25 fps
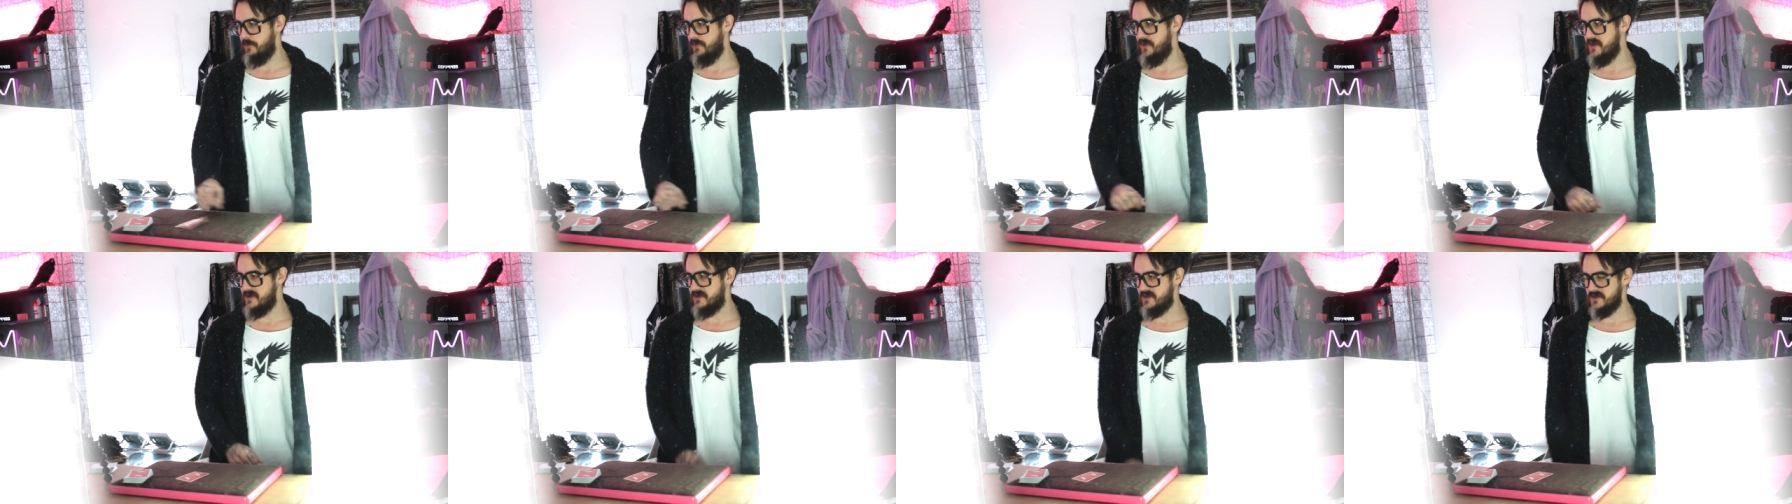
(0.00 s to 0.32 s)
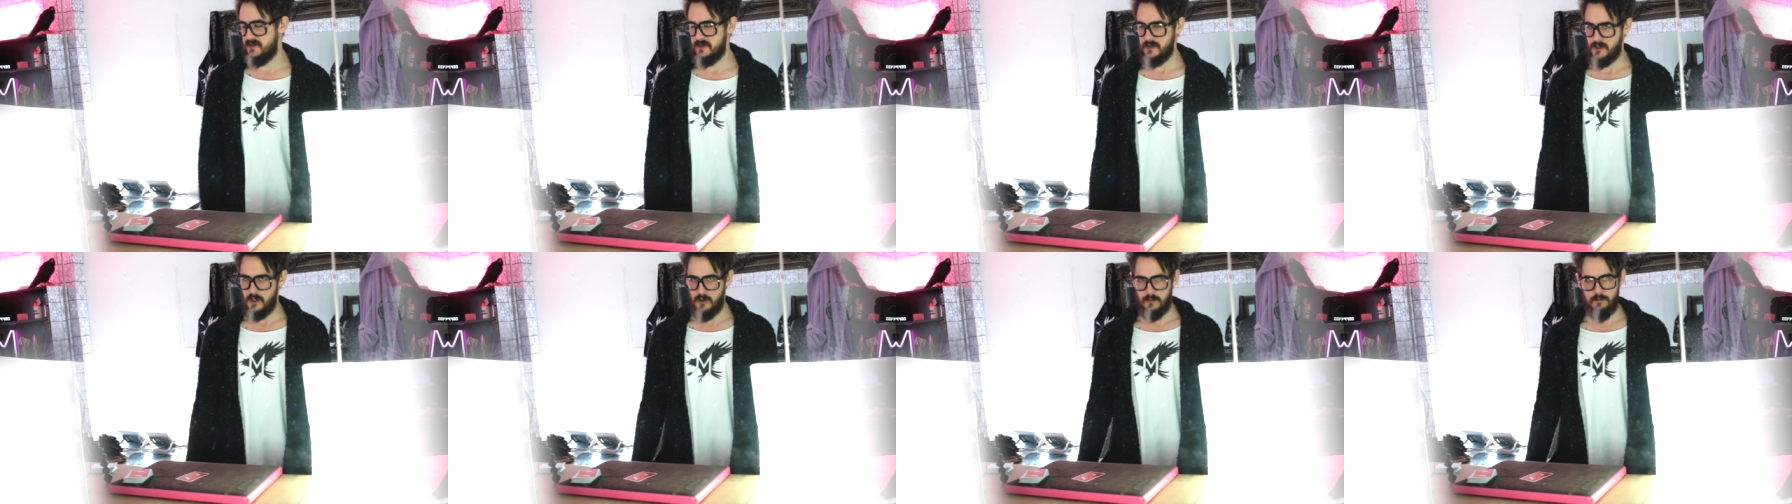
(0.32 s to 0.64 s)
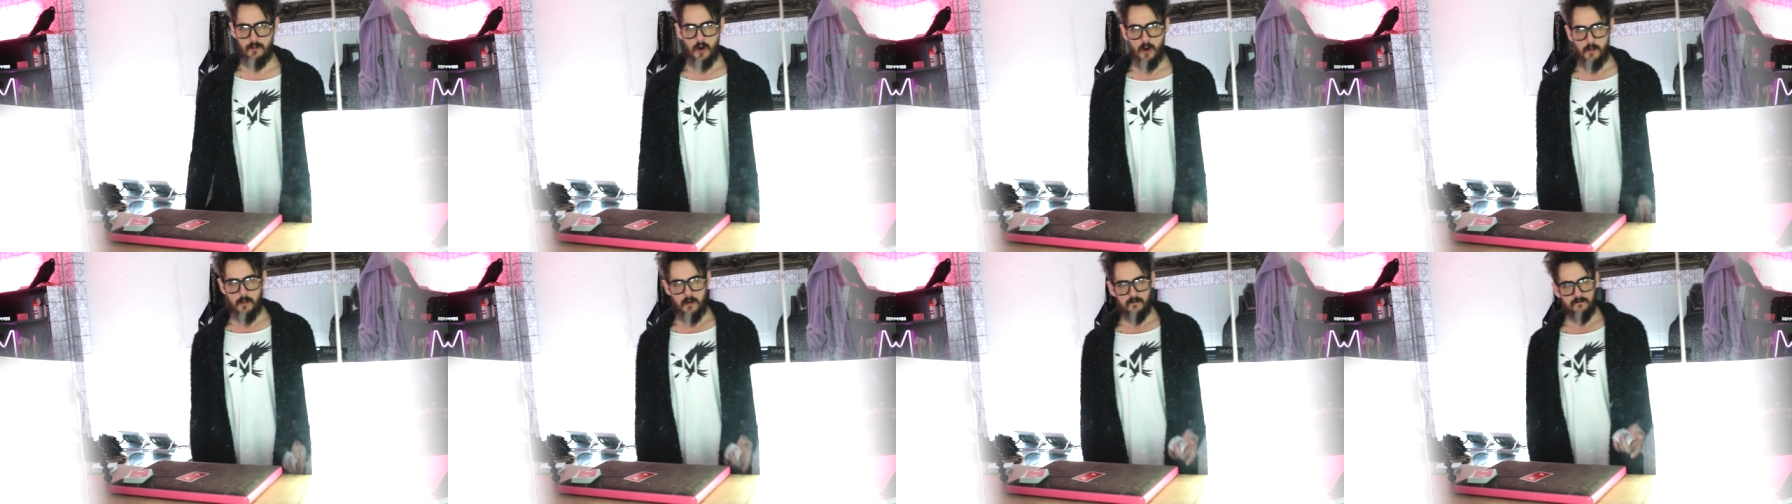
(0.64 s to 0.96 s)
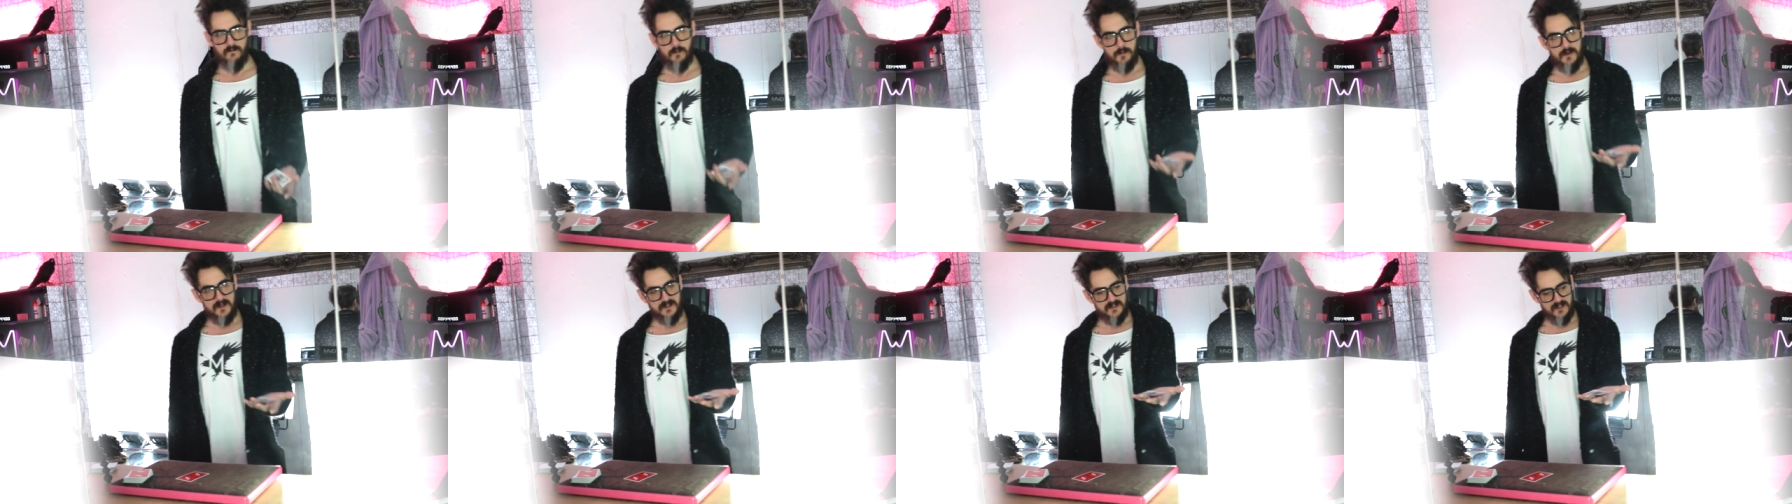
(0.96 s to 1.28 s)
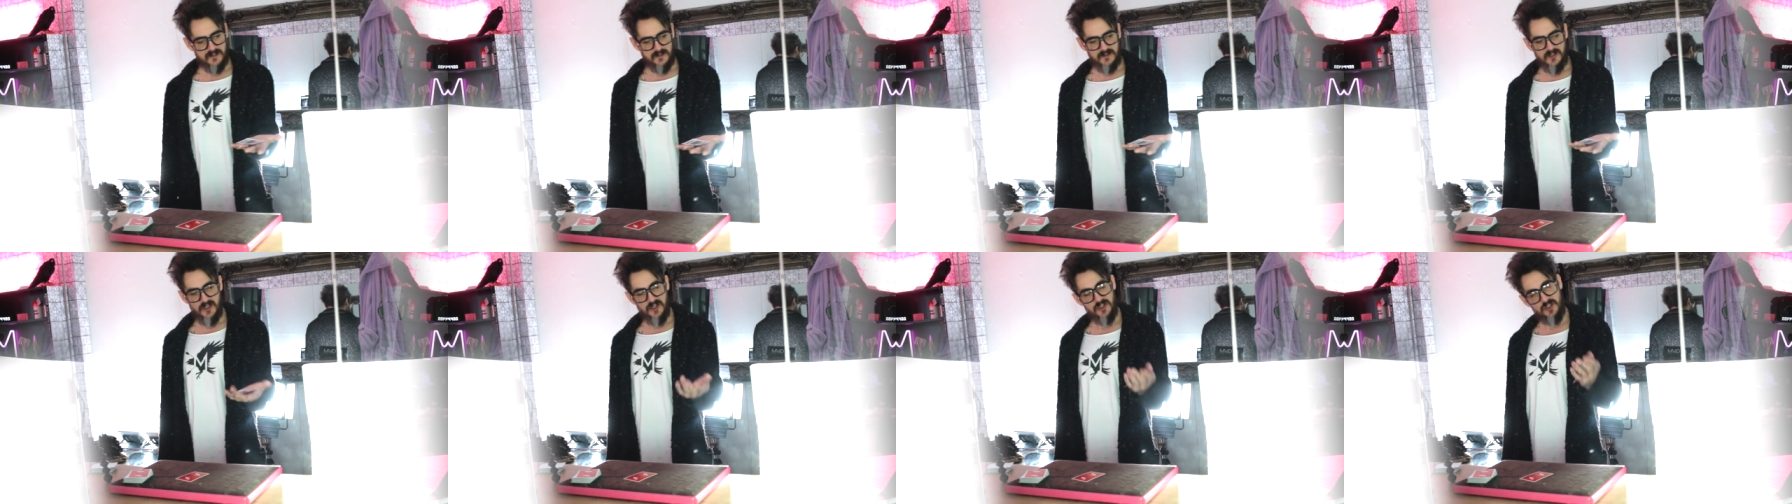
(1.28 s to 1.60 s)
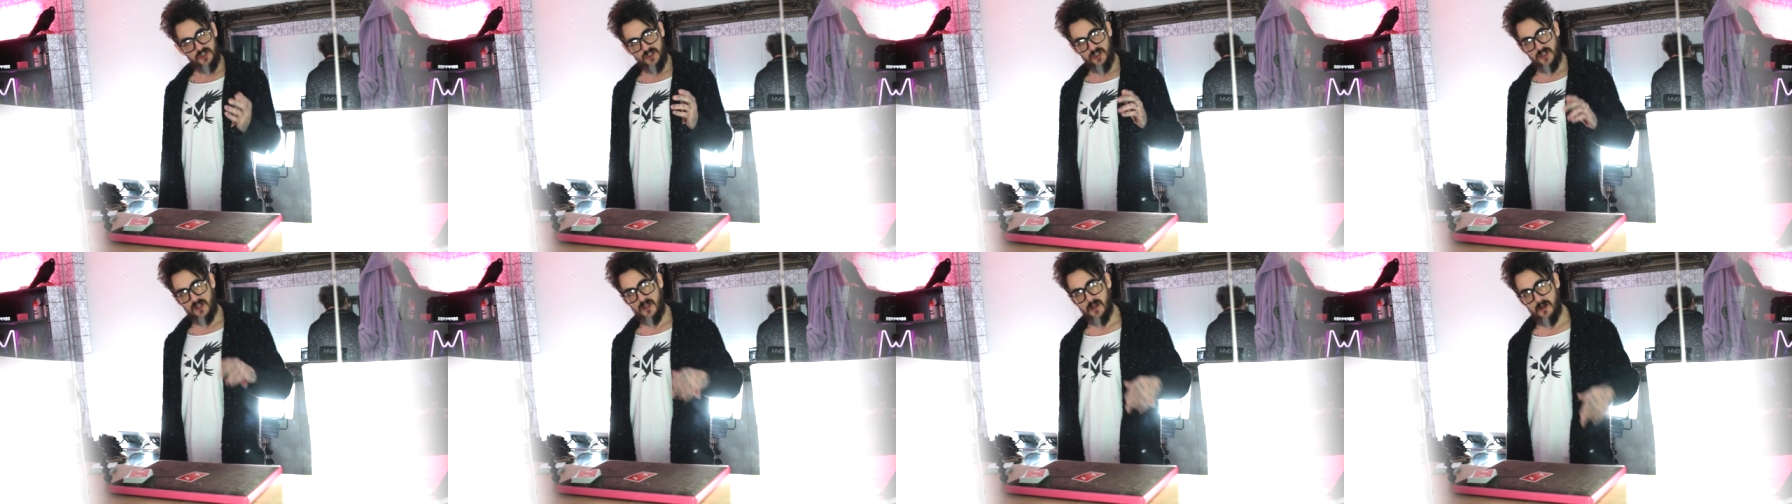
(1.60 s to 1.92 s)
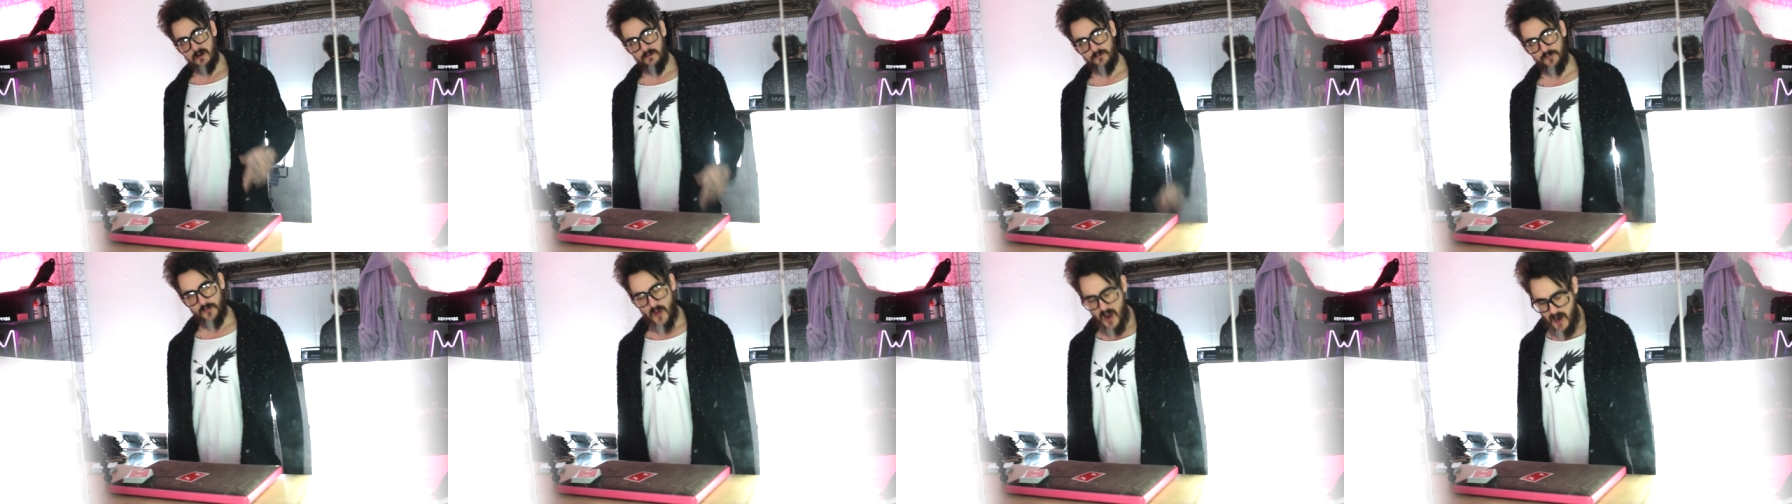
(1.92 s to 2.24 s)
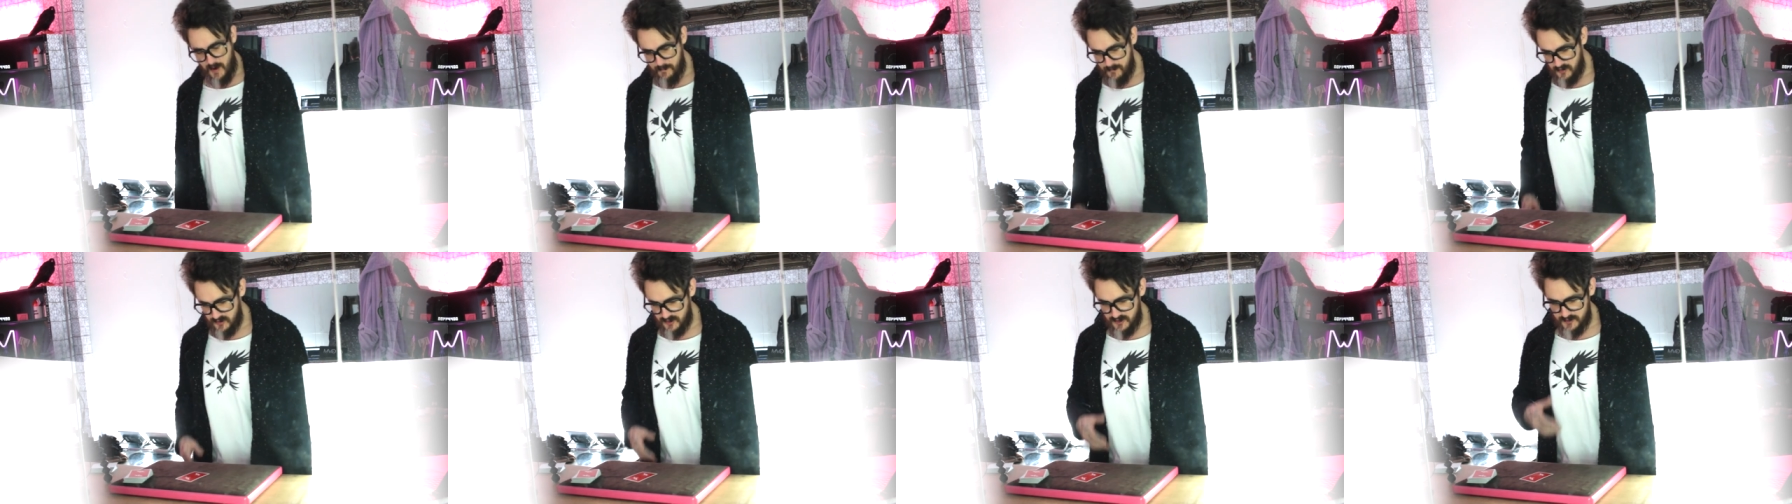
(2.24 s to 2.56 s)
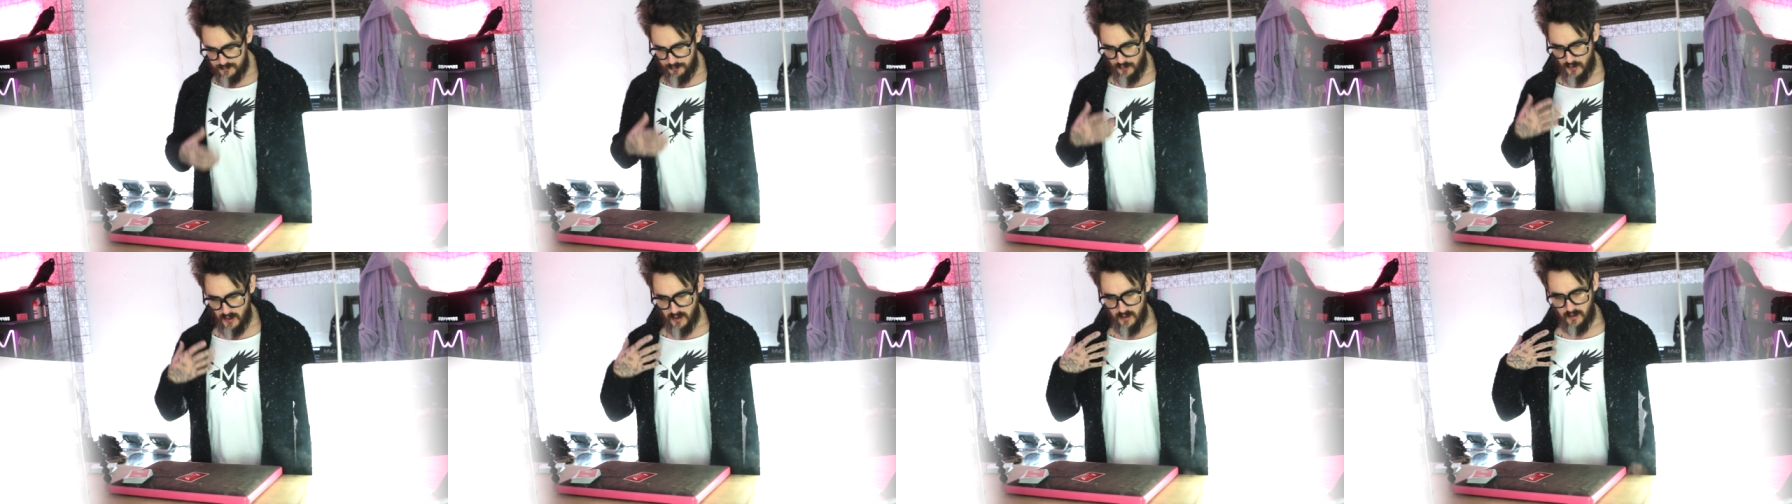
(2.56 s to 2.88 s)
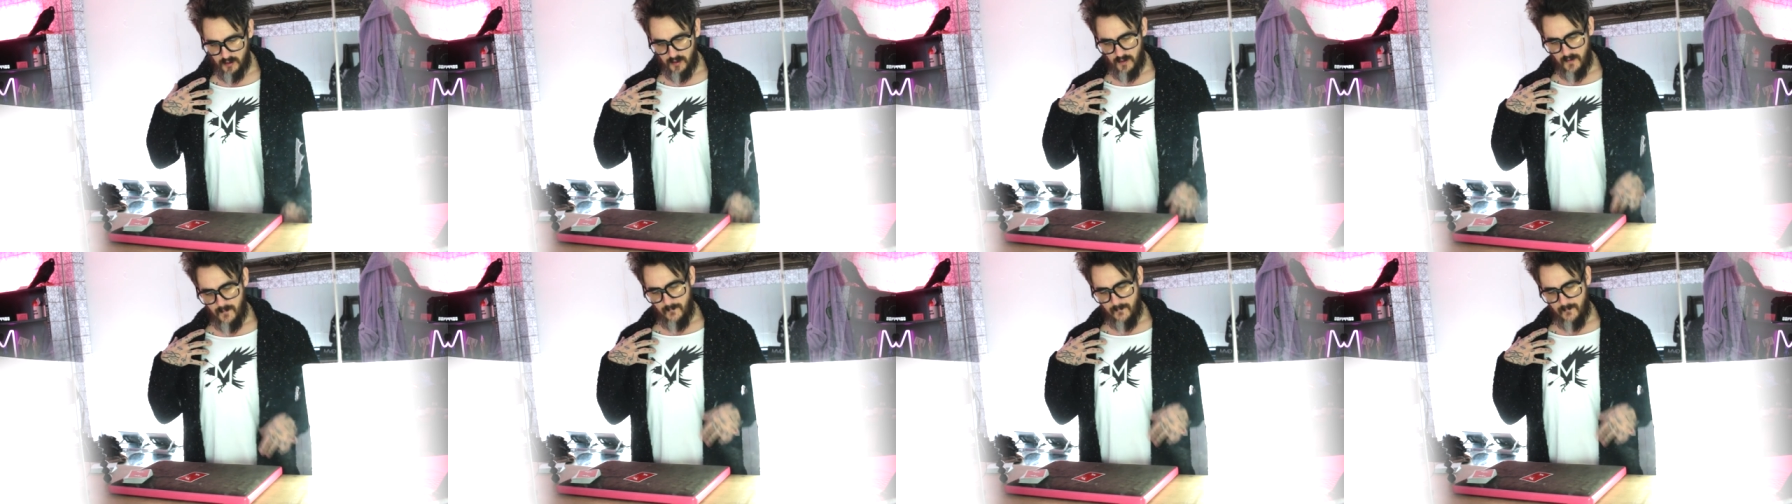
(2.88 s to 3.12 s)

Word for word: This is a good moment for me to ditch the king of diamonds, but